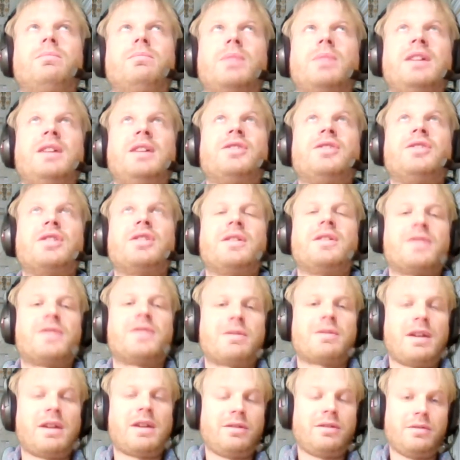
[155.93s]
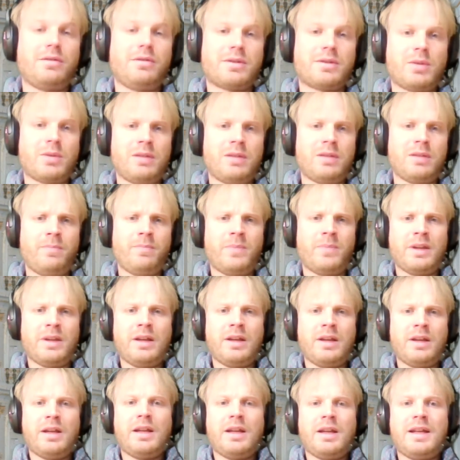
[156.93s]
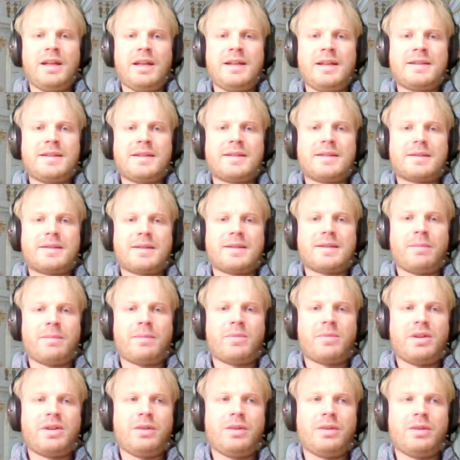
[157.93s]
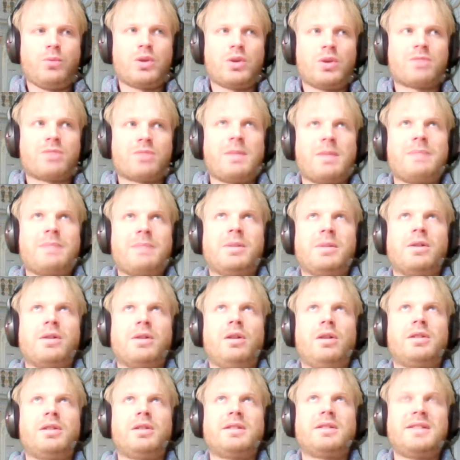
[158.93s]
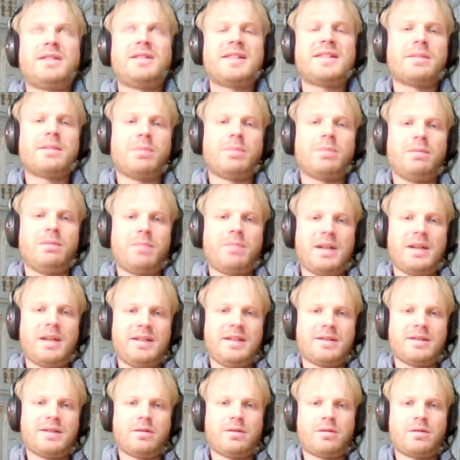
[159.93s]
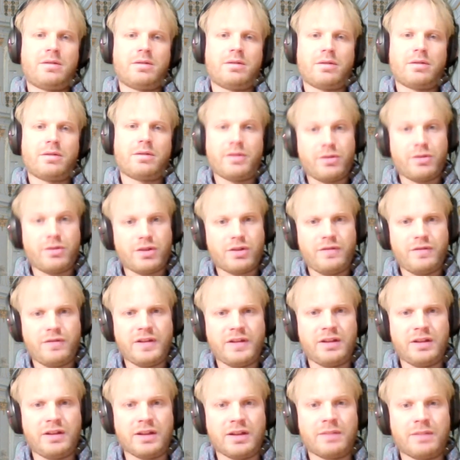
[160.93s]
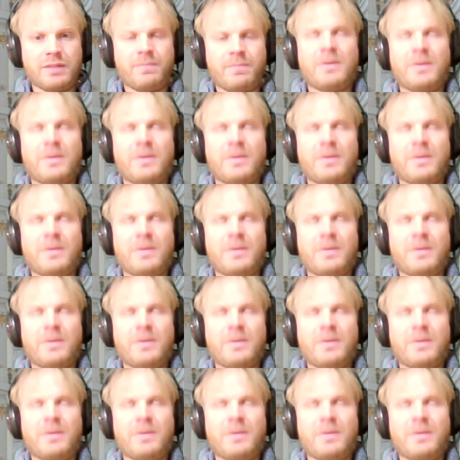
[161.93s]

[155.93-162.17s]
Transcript: initiatives try to do as well, is something which might be called discipline pays or consortial funding.